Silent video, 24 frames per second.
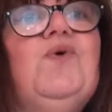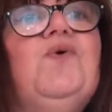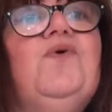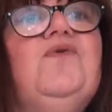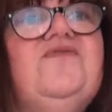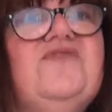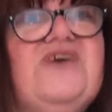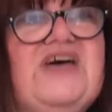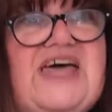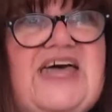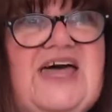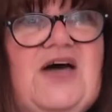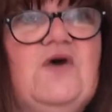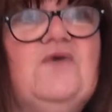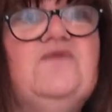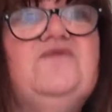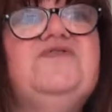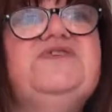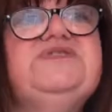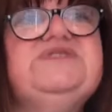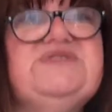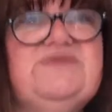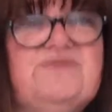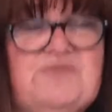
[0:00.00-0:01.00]
for help,
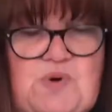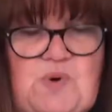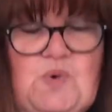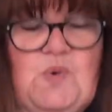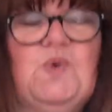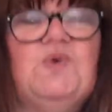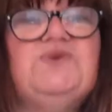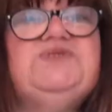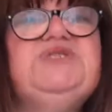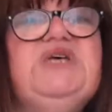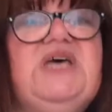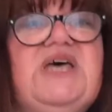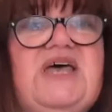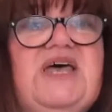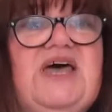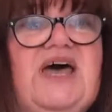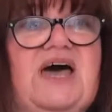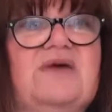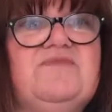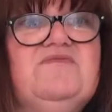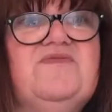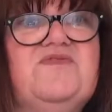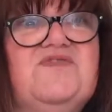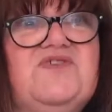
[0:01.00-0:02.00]
for support,
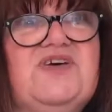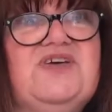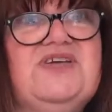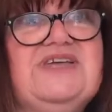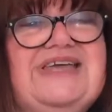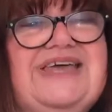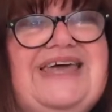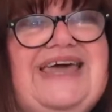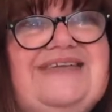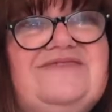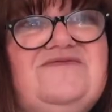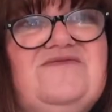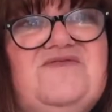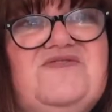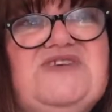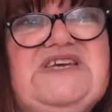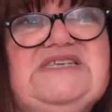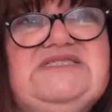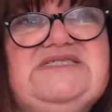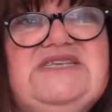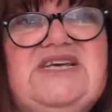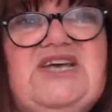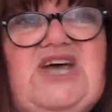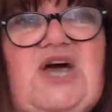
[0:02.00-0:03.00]
for getting
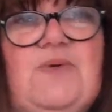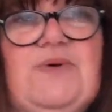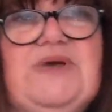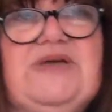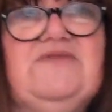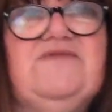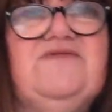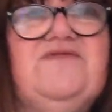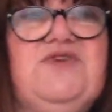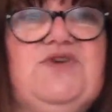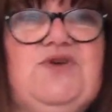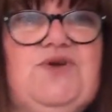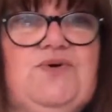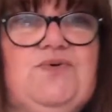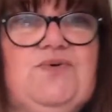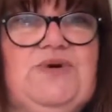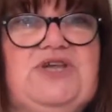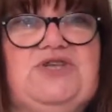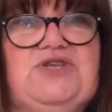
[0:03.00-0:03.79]
feeding going for you and